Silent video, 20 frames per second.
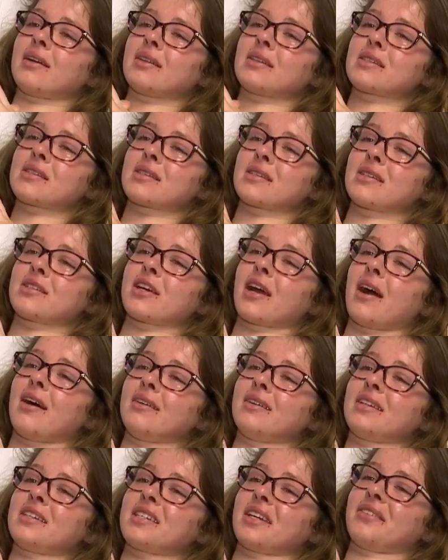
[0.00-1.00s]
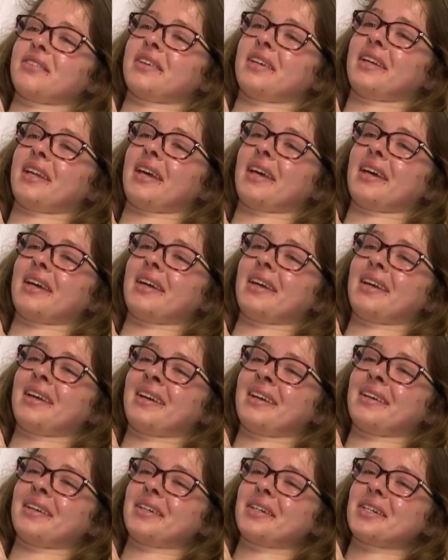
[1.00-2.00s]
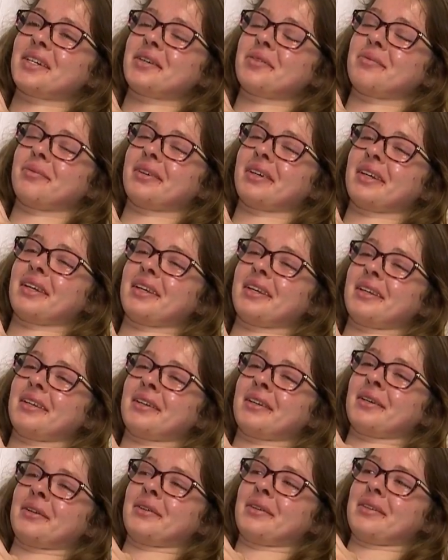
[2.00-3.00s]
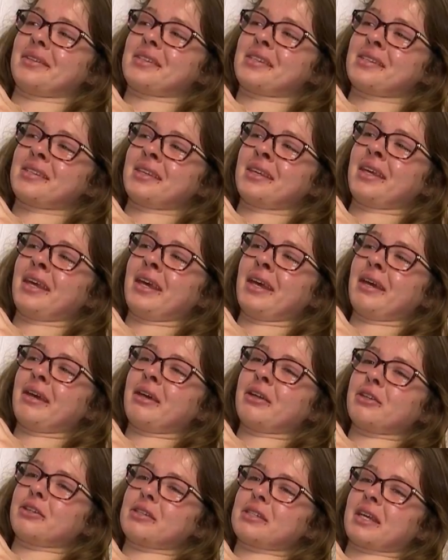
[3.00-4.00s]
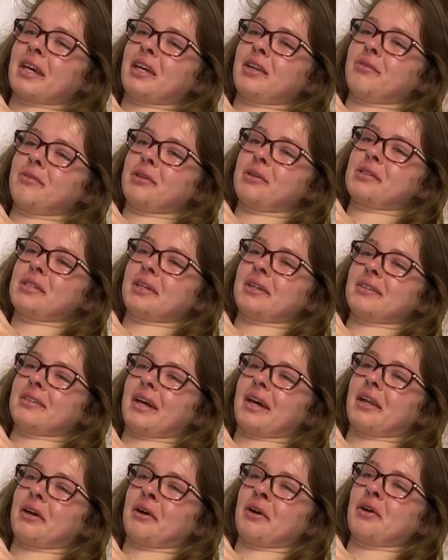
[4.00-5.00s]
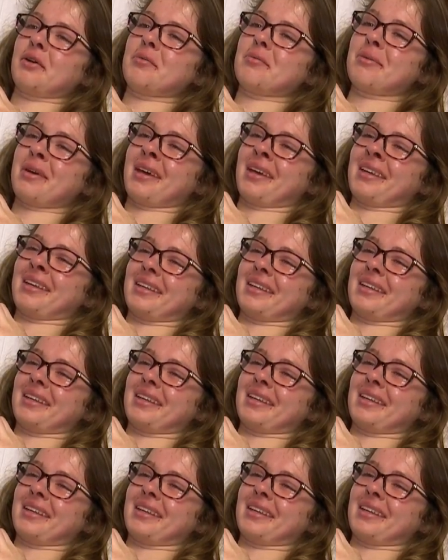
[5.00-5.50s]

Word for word: It's a challenge every day. But, you know, it's just kind of using a lot of hope.